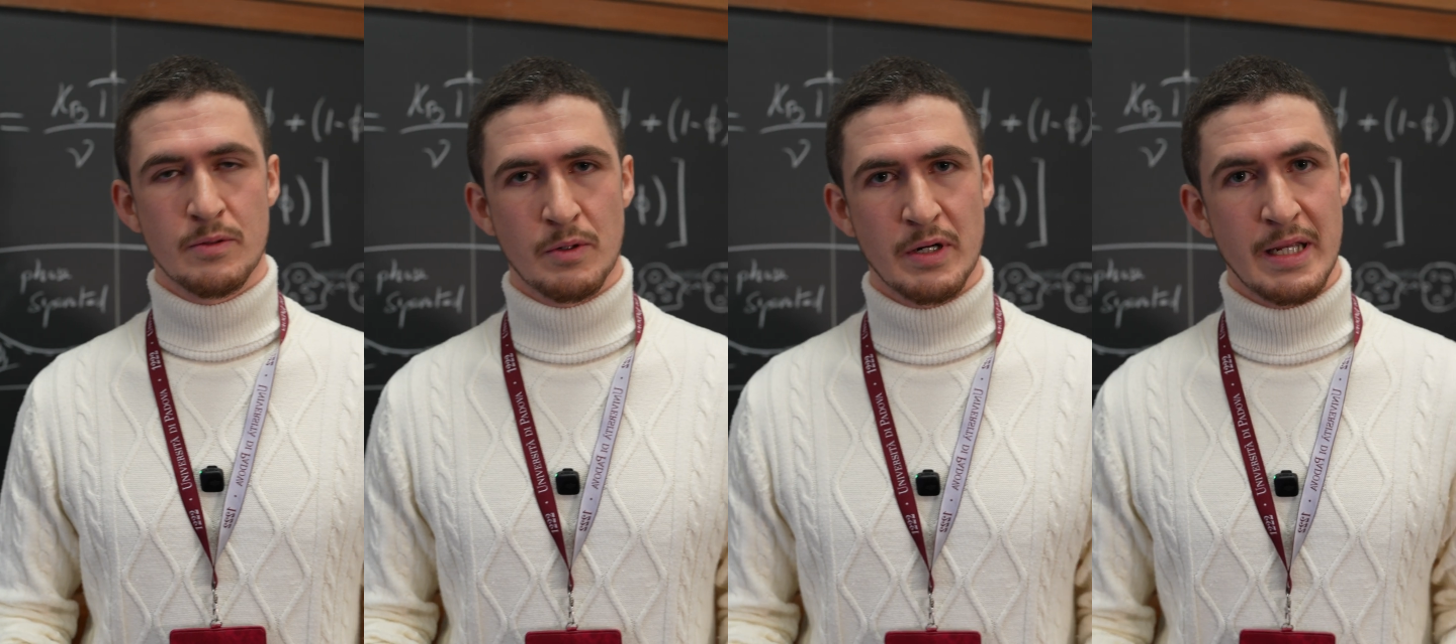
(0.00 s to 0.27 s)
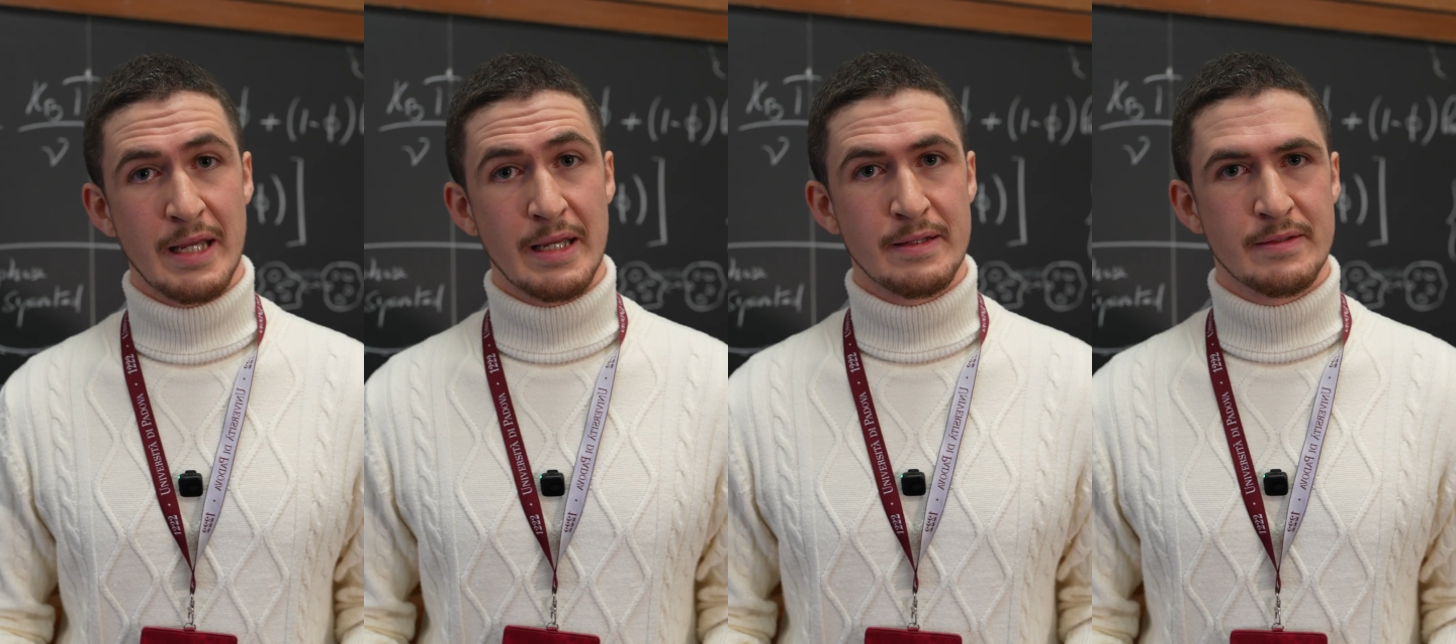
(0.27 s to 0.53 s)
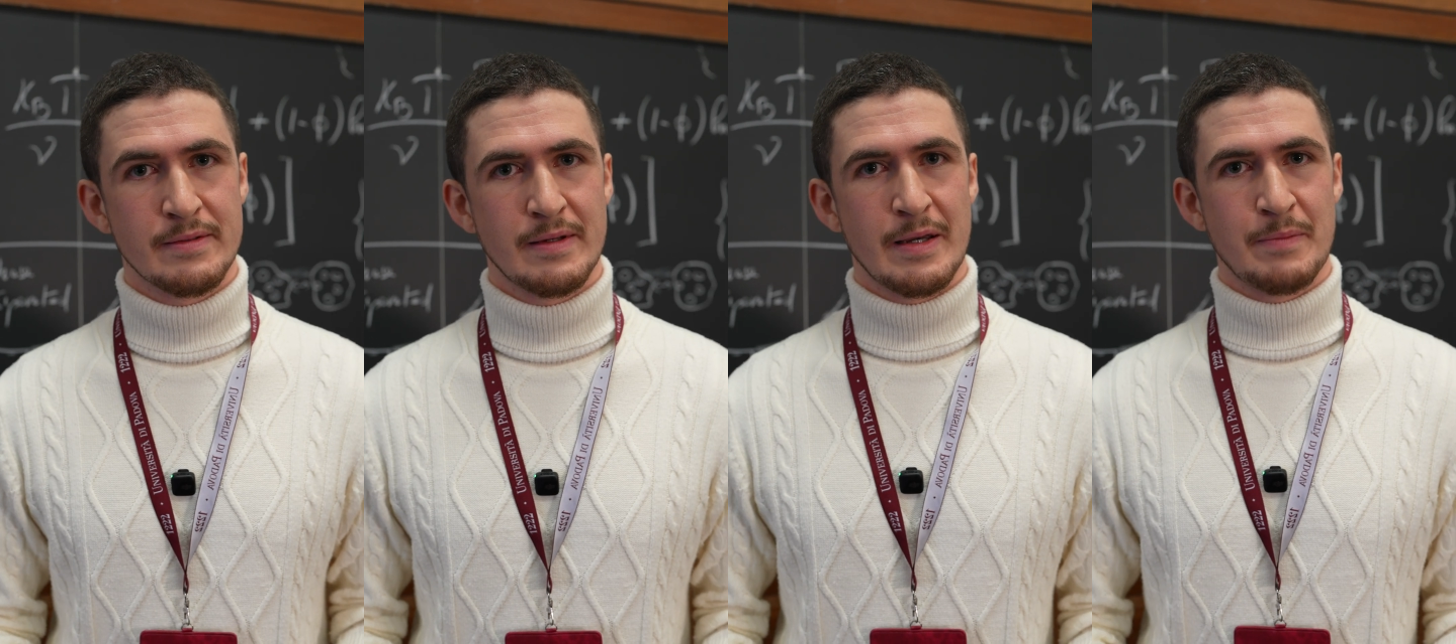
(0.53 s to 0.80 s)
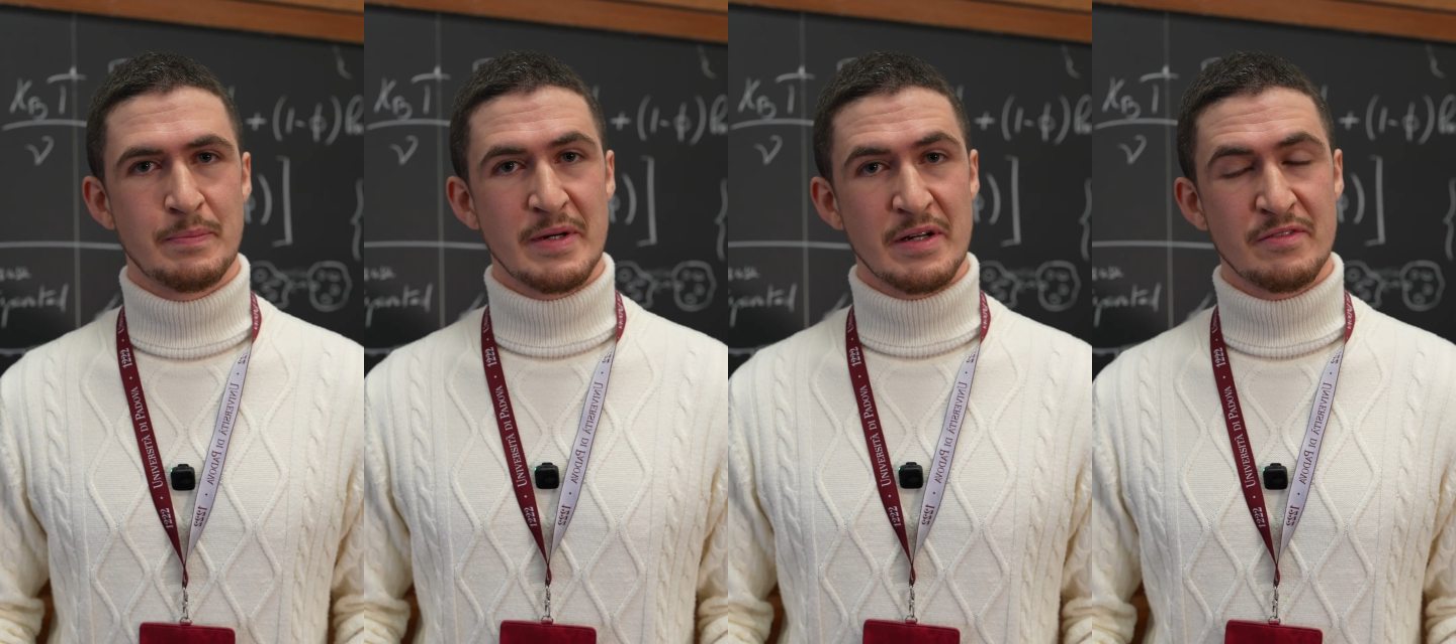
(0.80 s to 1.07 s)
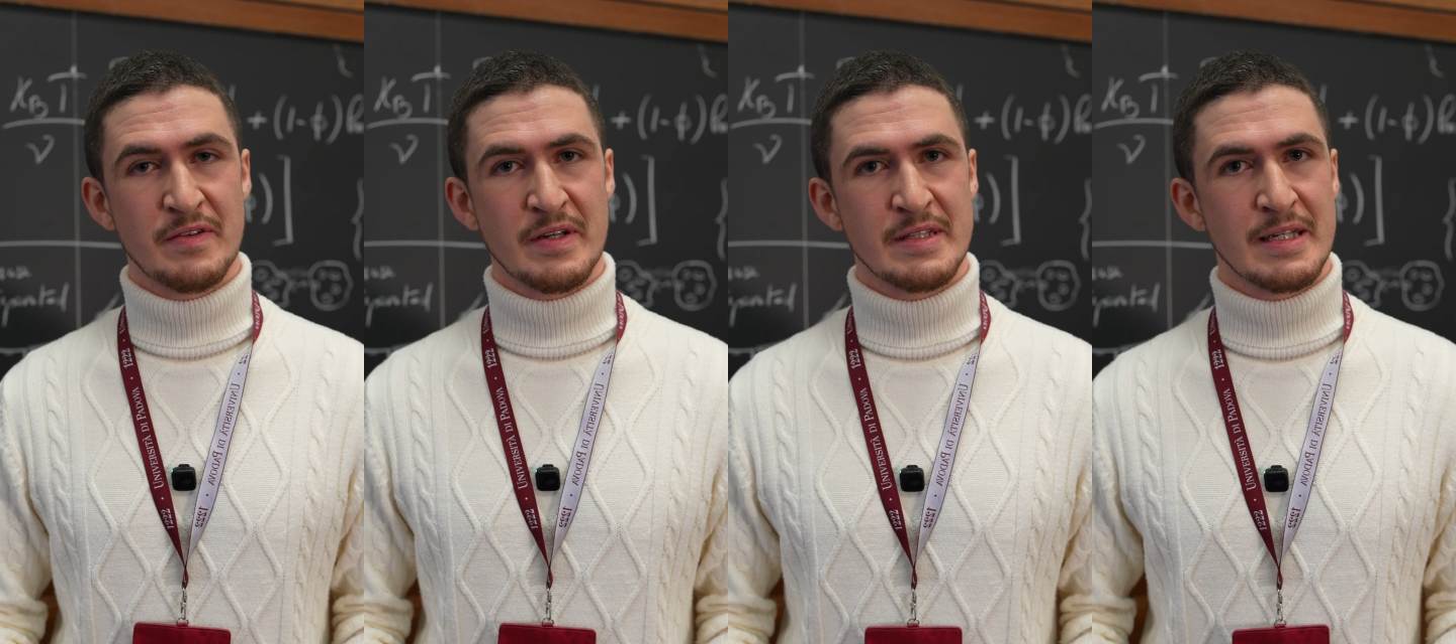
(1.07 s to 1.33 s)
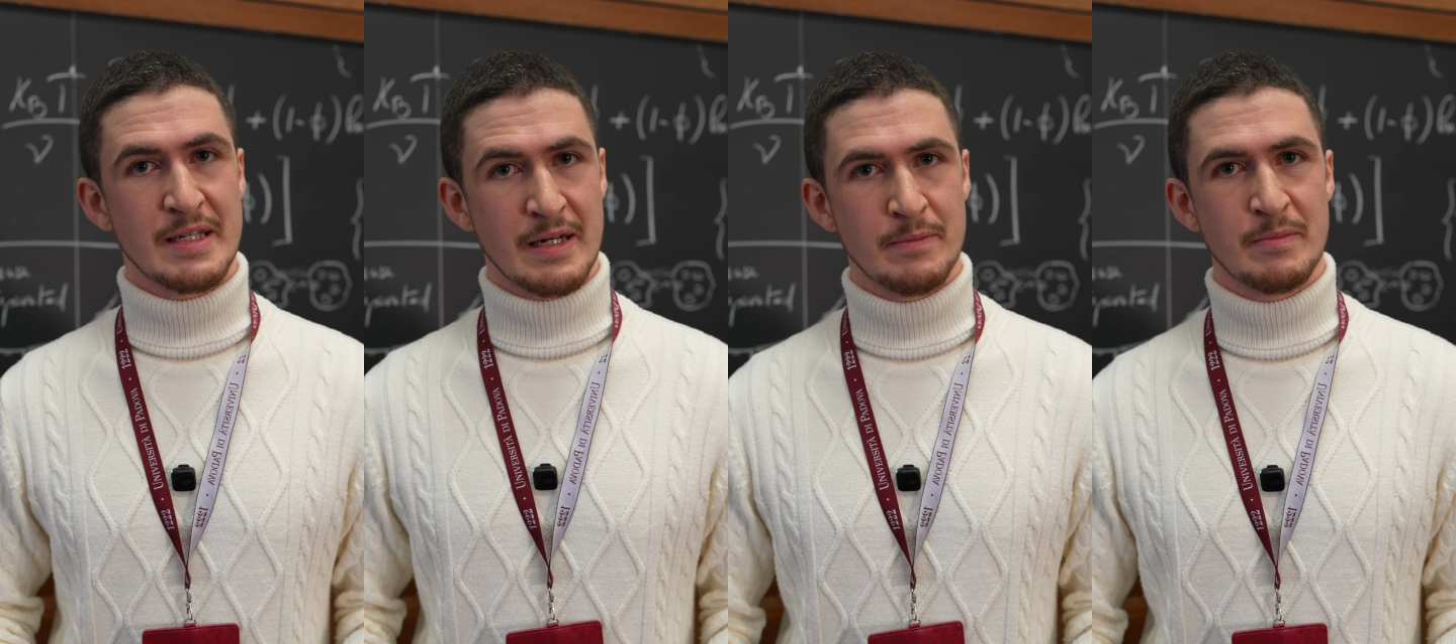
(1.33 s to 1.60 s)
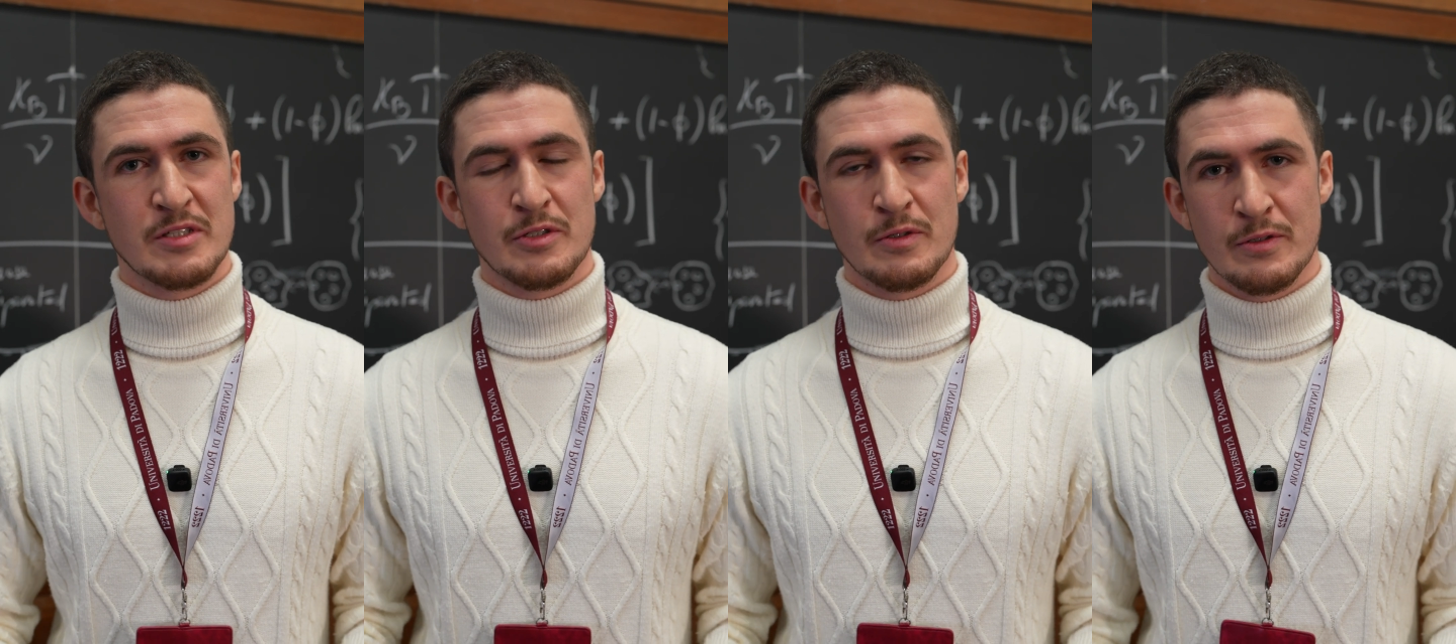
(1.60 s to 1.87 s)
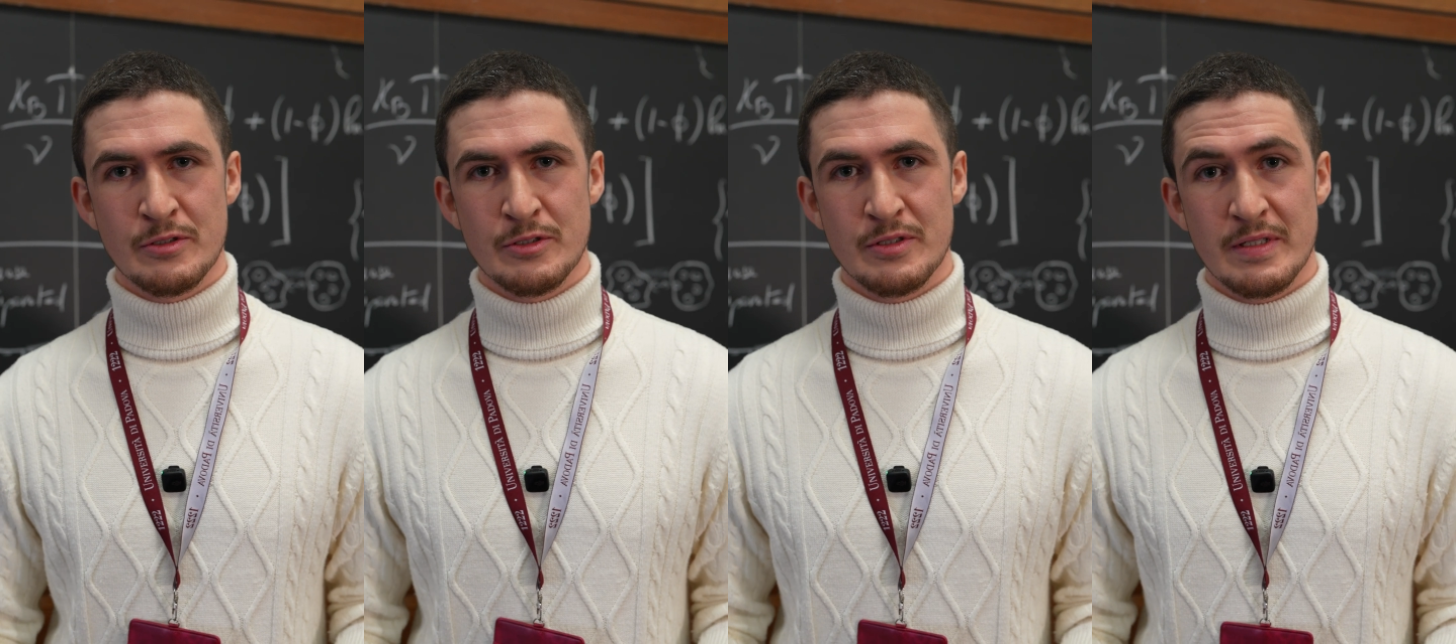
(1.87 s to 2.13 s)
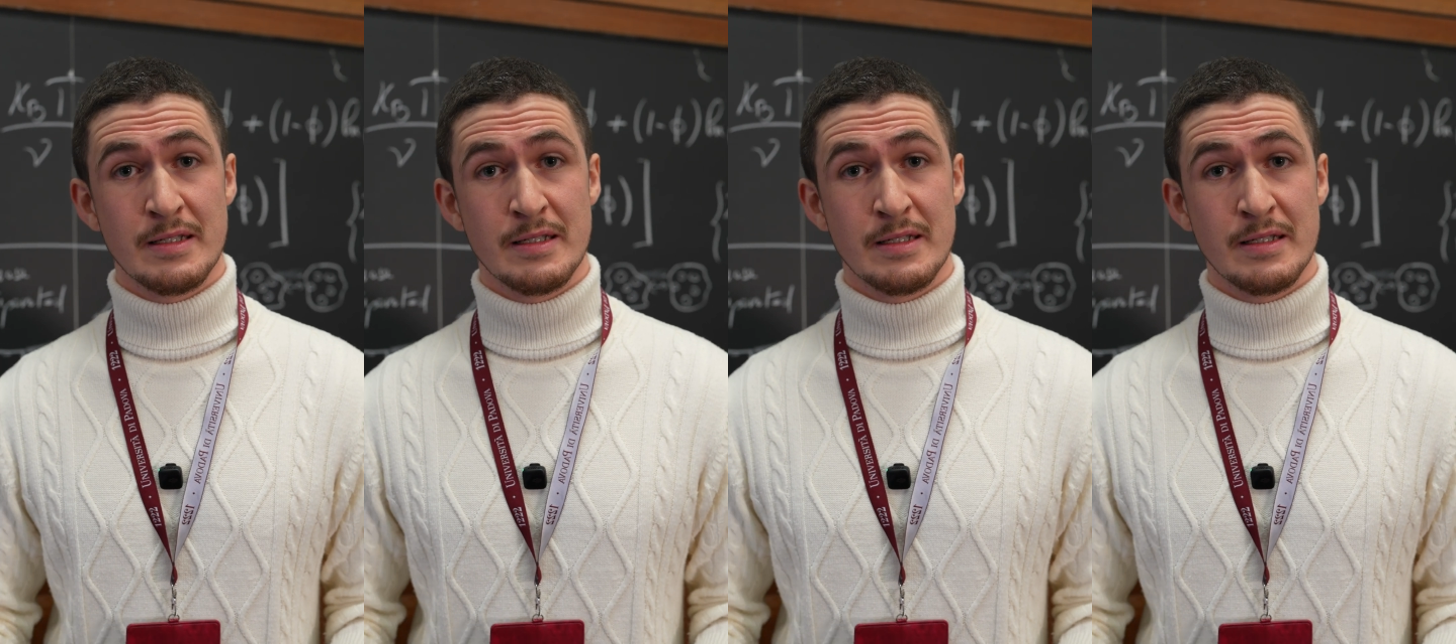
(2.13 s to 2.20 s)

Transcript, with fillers: to create a perfect and creamy sauce